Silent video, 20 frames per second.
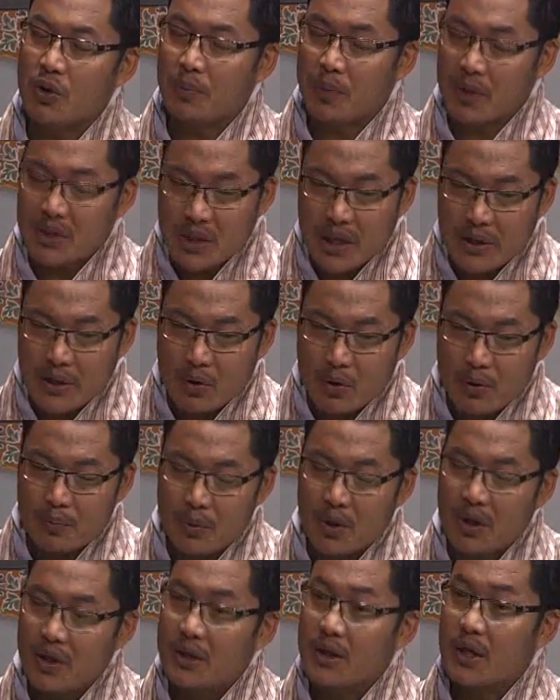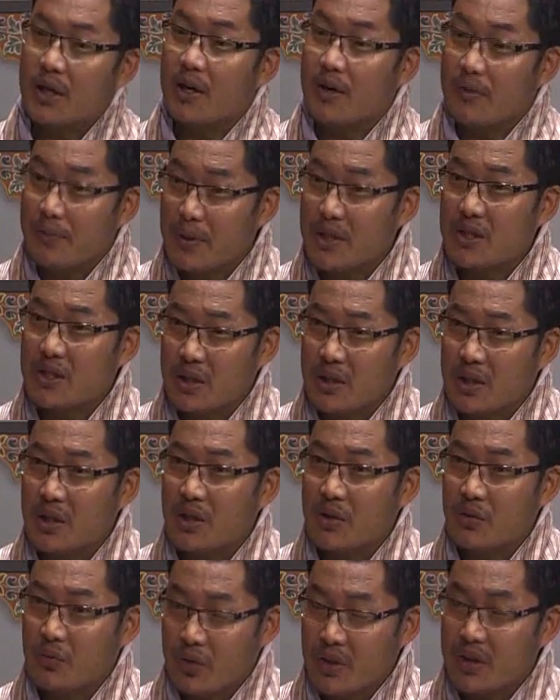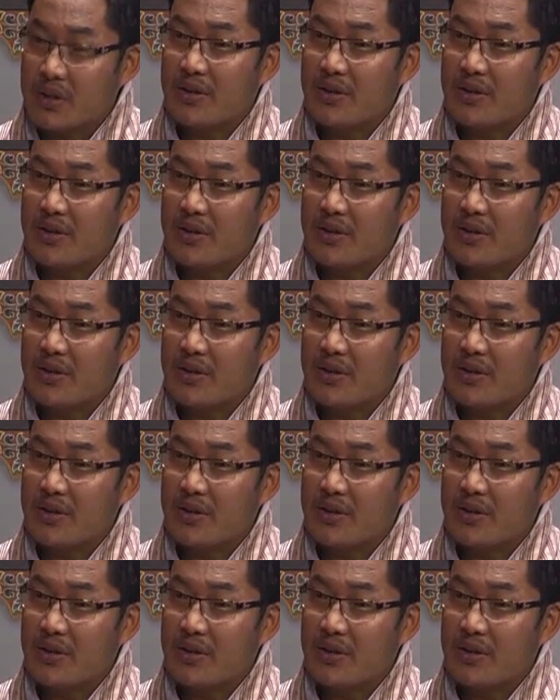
but I hope the government will